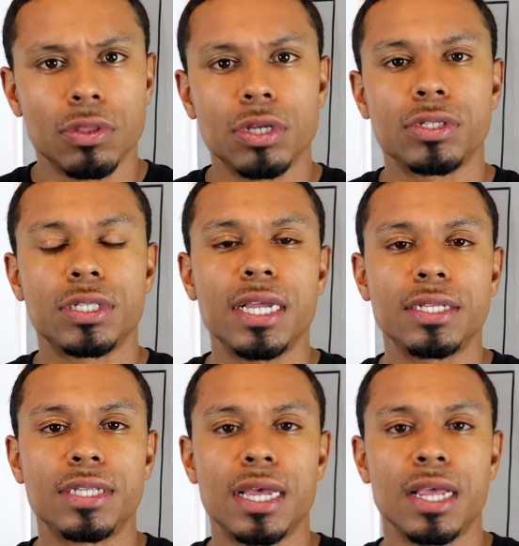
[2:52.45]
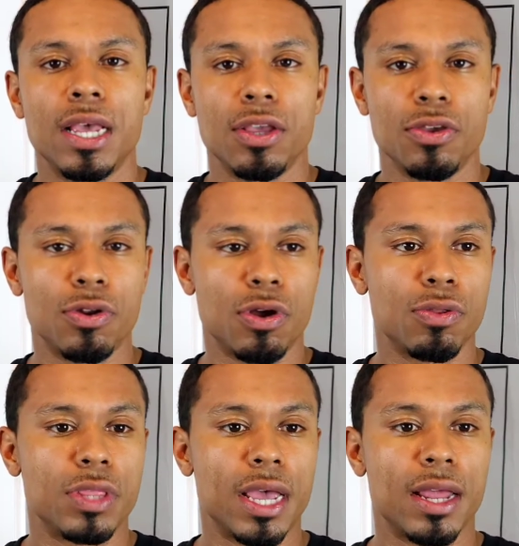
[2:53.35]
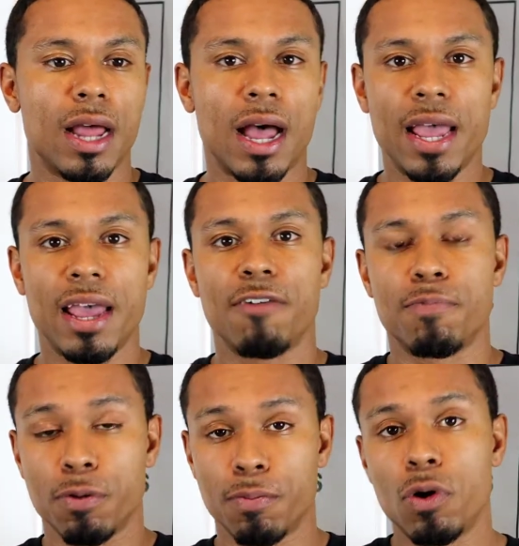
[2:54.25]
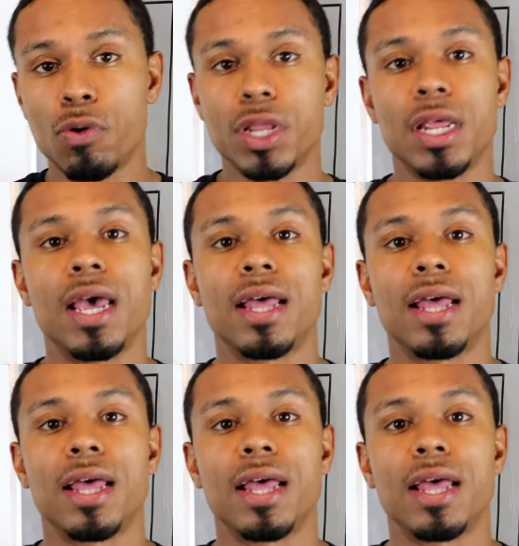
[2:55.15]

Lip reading: There's things that, that I have promoted